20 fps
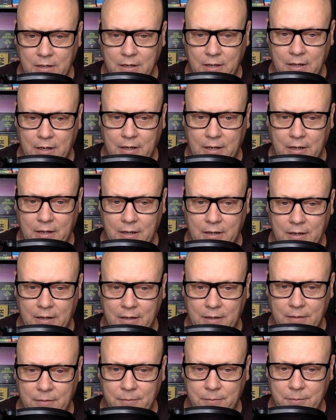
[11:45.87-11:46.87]

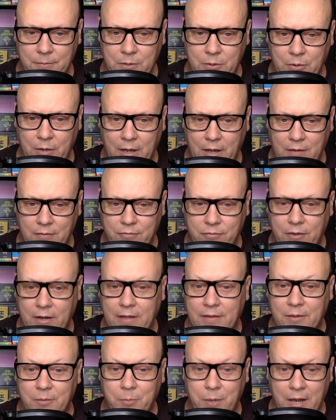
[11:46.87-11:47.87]
uh, you have
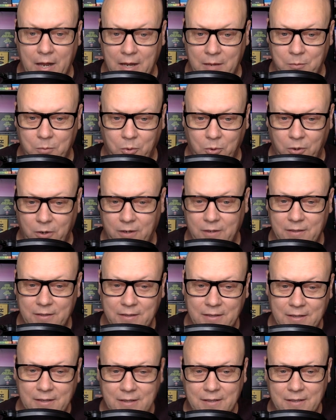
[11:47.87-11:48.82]
Franklin Pangborn,